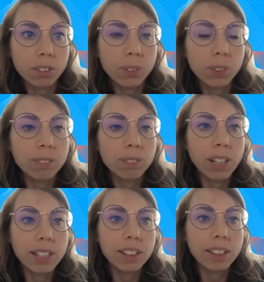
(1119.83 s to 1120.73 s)
sprint
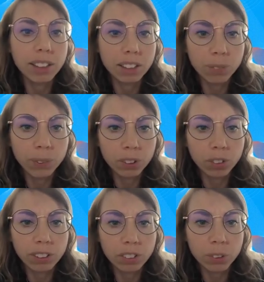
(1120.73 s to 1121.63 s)
planning and
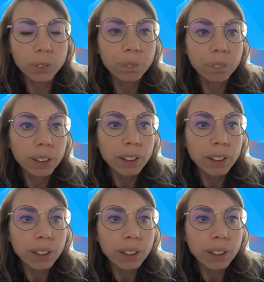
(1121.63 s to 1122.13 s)
sprint review.